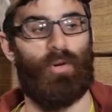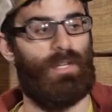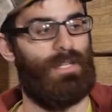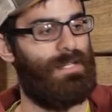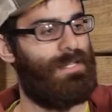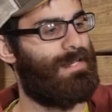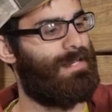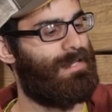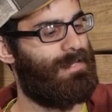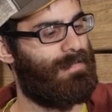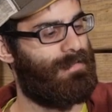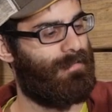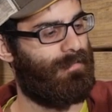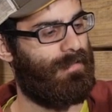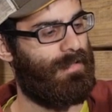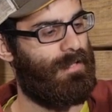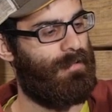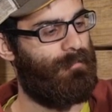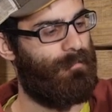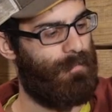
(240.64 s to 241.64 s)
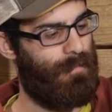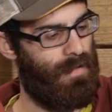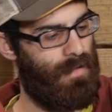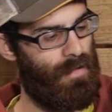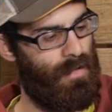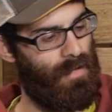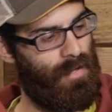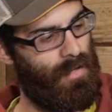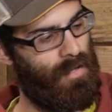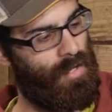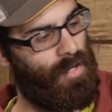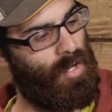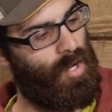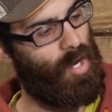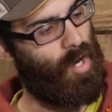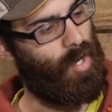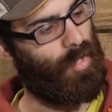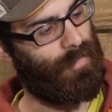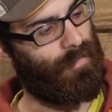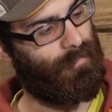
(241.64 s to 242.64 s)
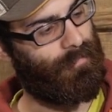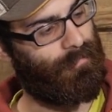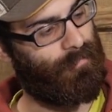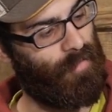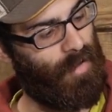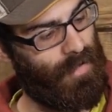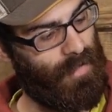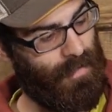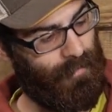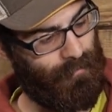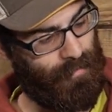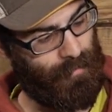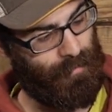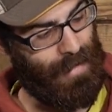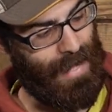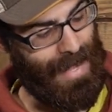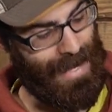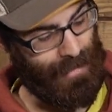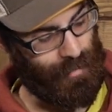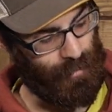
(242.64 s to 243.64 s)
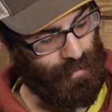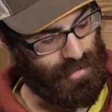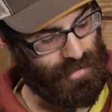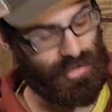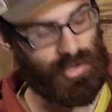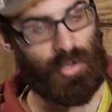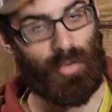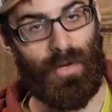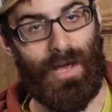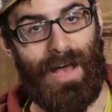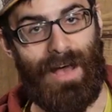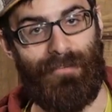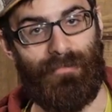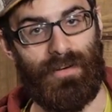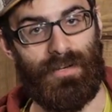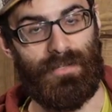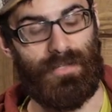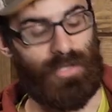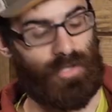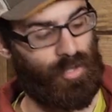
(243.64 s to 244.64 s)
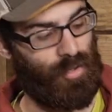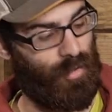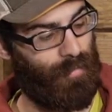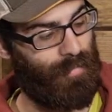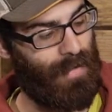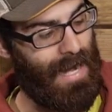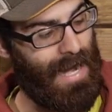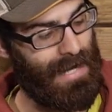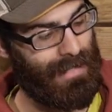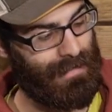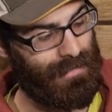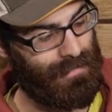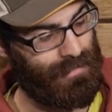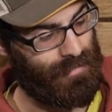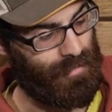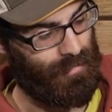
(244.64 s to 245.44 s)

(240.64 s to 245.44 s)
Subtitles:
pretty easily. On the front of the pack, we do have an additional pocket.